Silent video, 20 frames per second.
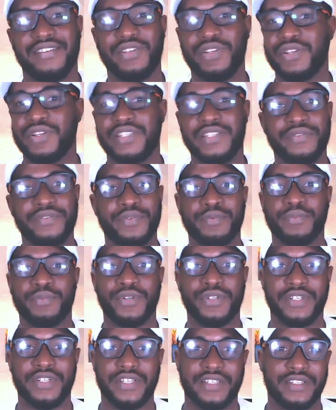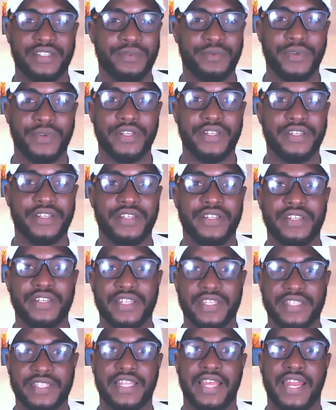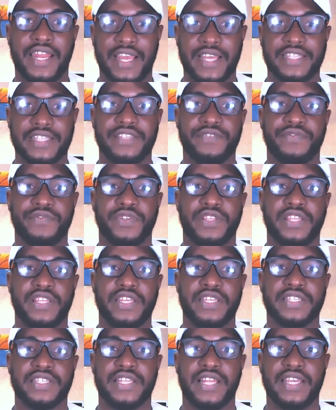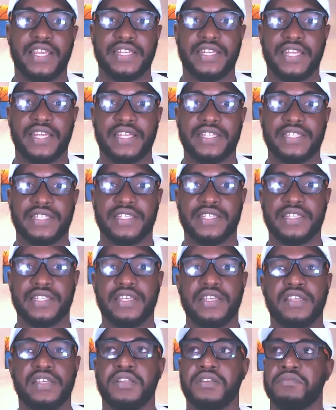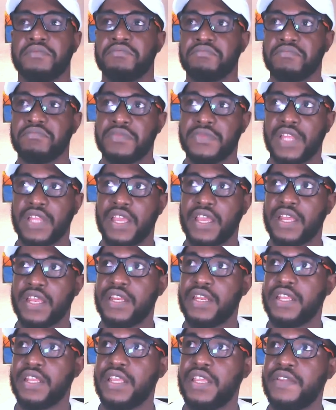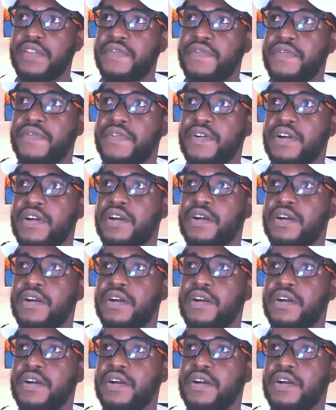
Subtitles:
don't even bother when they start asking for things like that. Then if